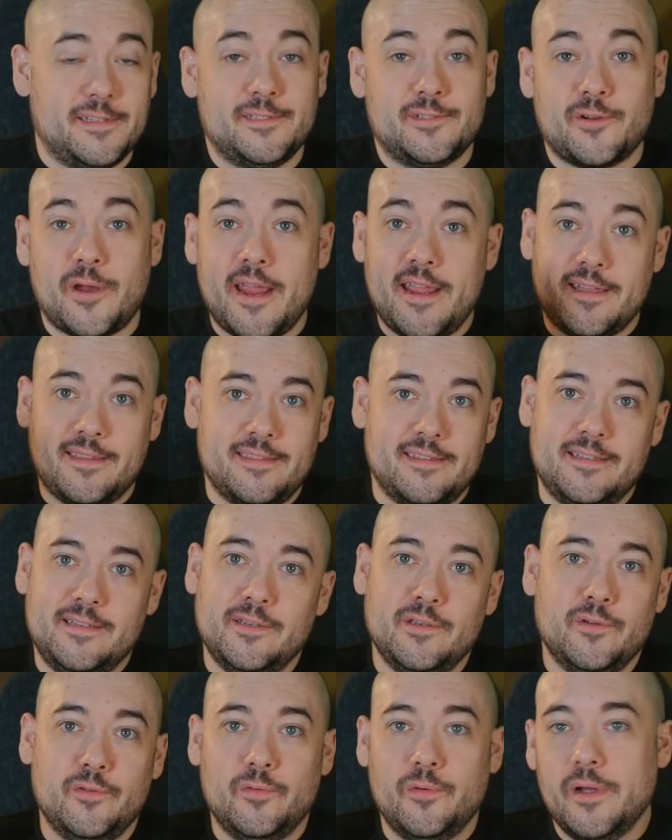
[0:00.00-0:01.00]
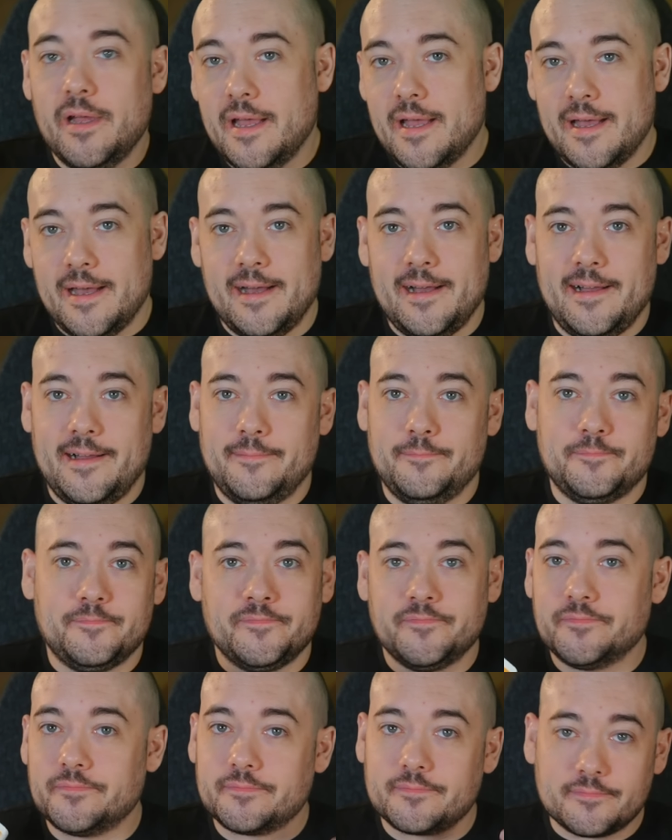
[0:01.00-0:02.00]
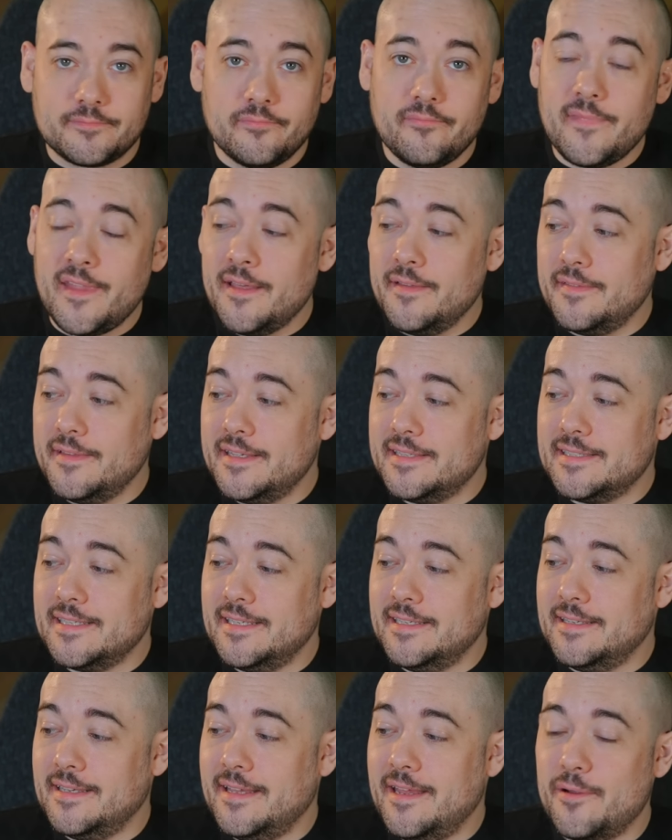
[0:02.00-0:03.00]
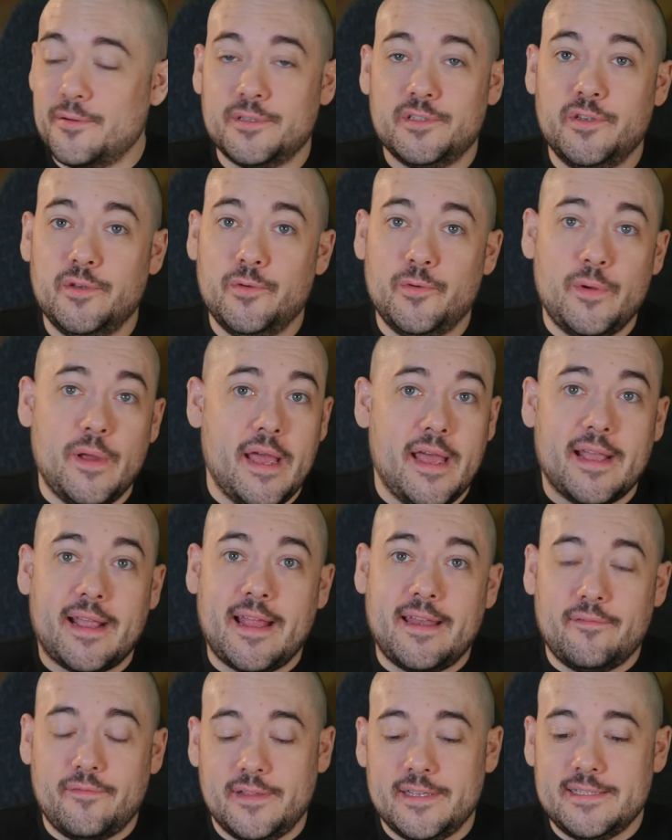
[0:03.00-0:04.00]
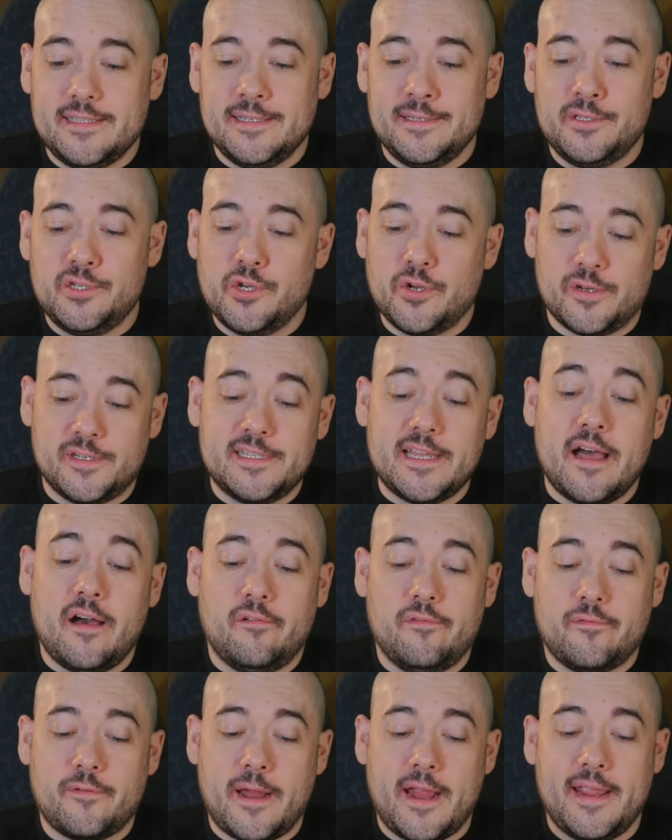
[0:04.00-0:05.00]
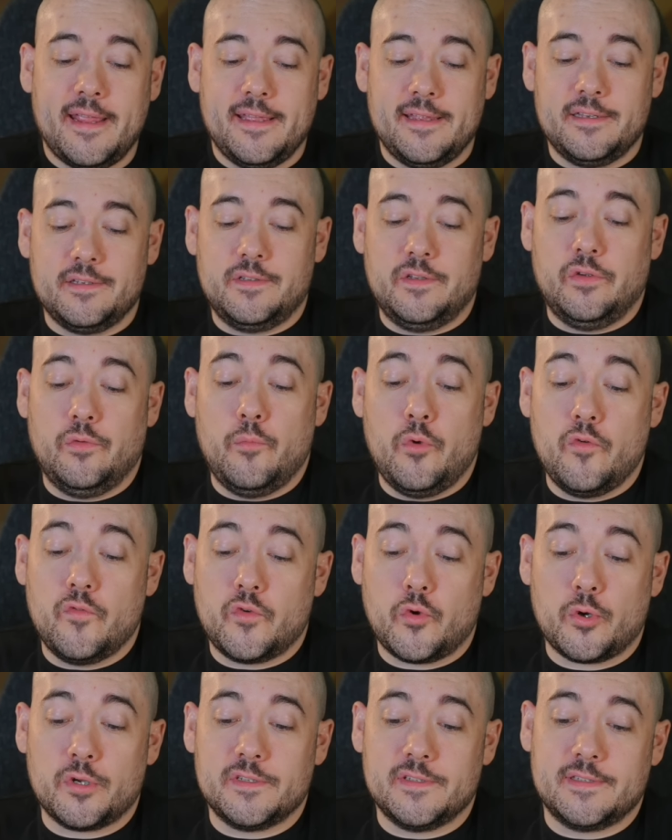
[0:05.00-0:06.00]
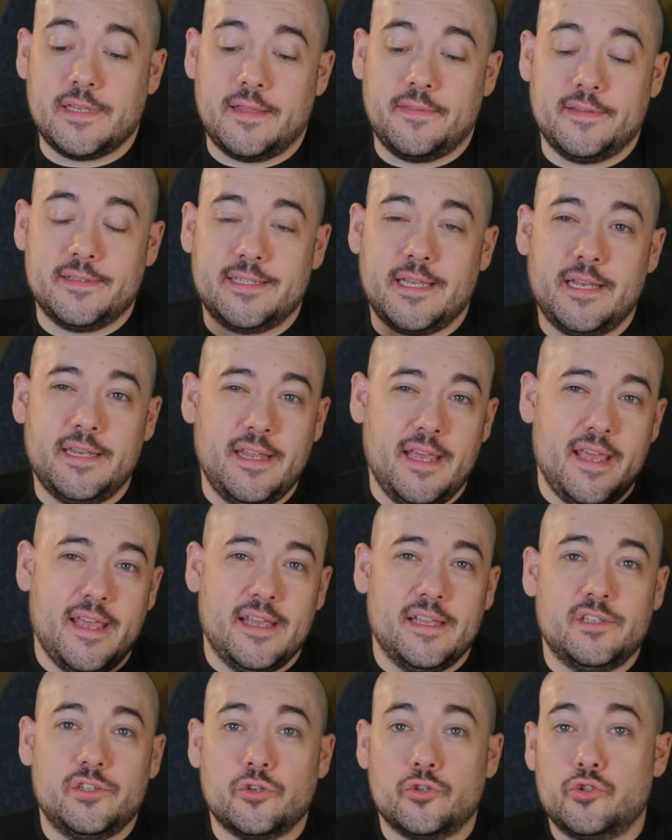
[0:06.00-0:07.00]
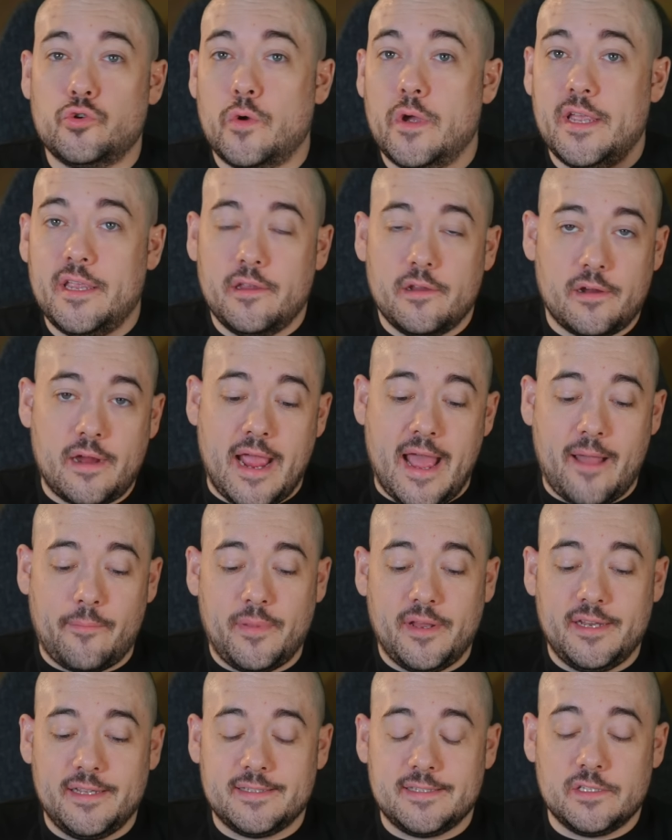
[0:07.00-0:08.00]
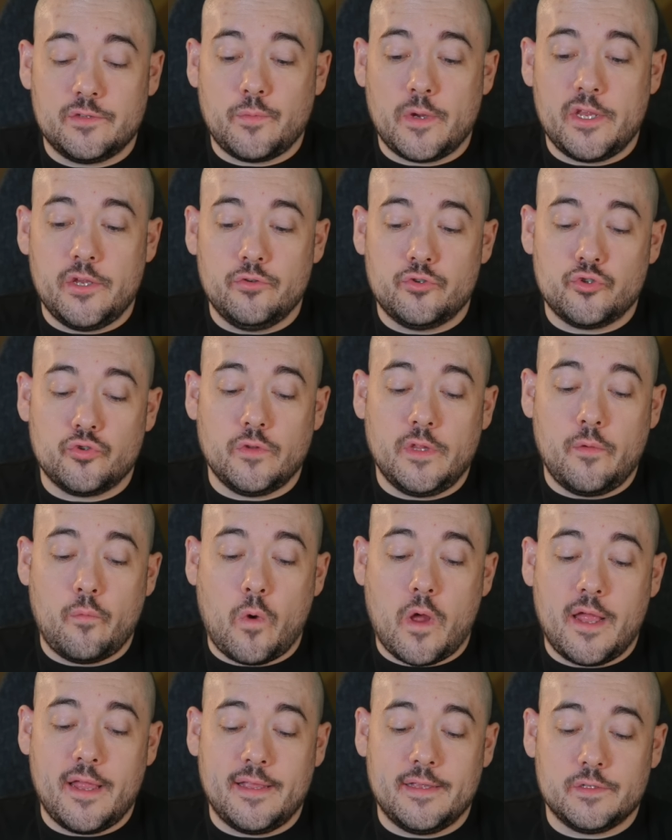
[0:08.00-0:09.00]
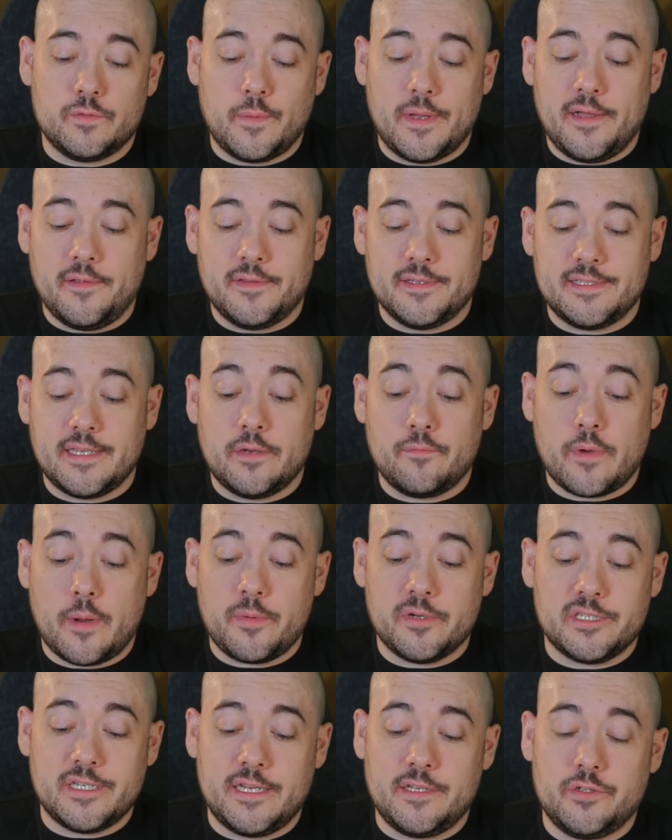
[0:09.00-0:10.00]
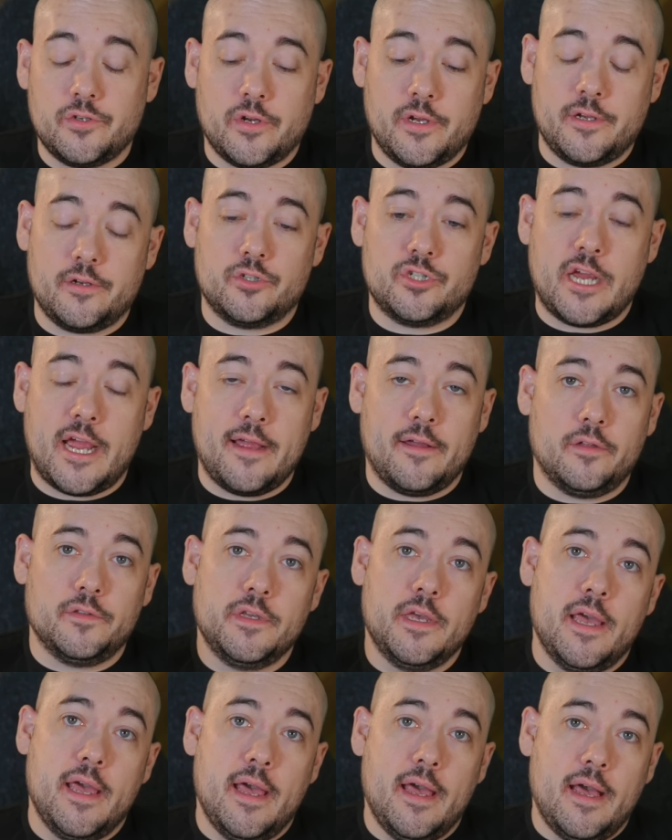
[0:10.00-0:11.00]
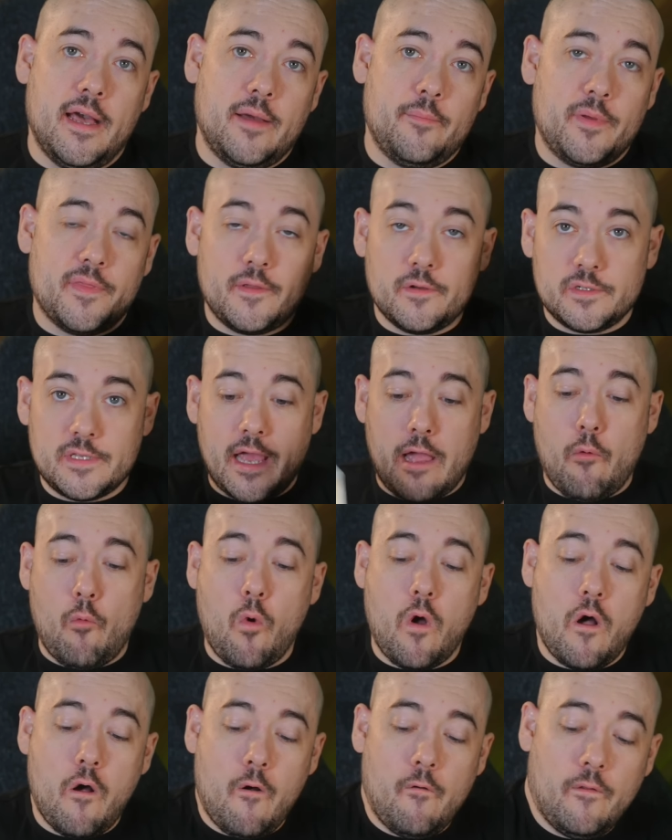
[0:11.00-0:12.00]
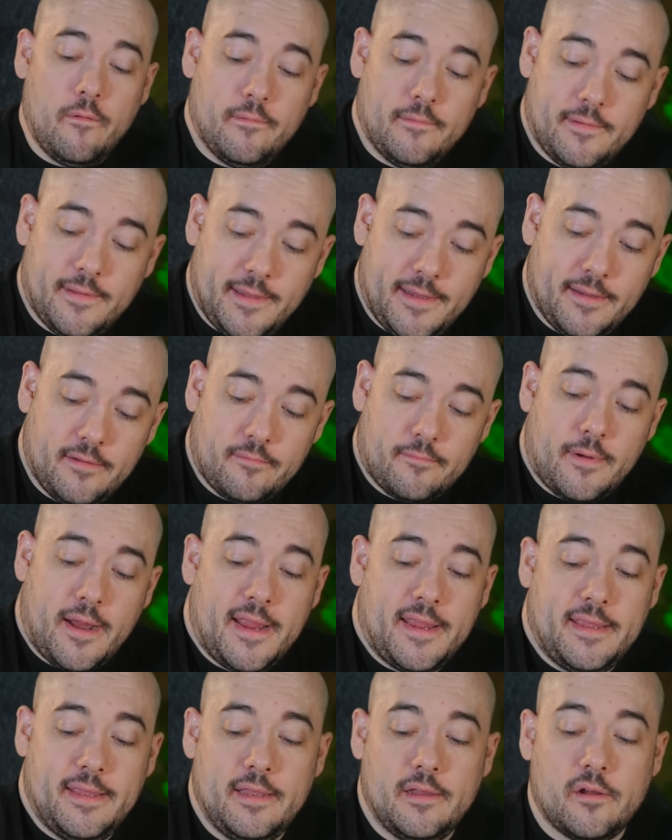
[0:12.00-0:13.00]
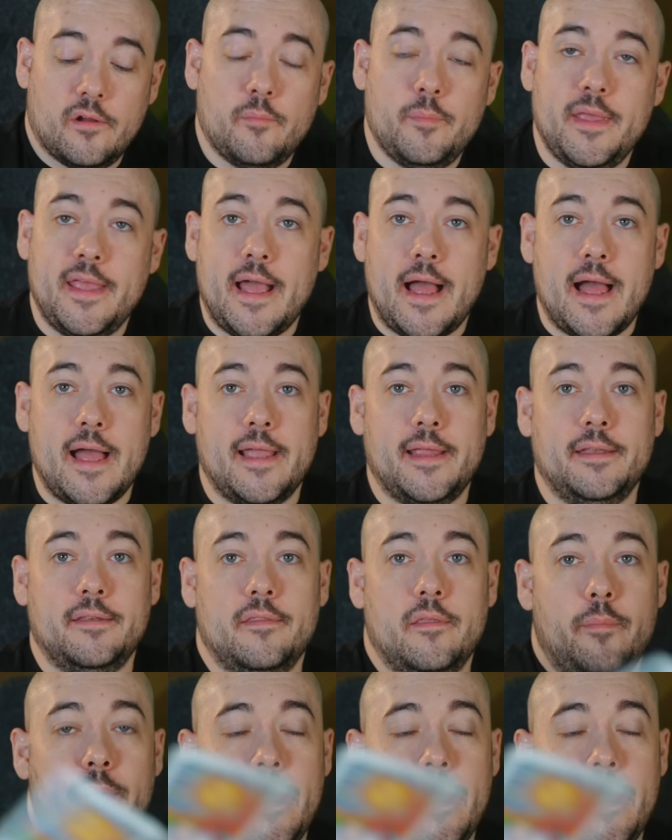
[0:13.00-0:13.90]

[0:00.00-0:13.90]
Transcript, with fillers: strength to um, listen, you know, to kind of listen to yourself, right? And to move towards the sun. The sun is your joy, your happiness. It's what you truly want as well. The sun represents your inner child. Um, but there's that wall uh, right here behind the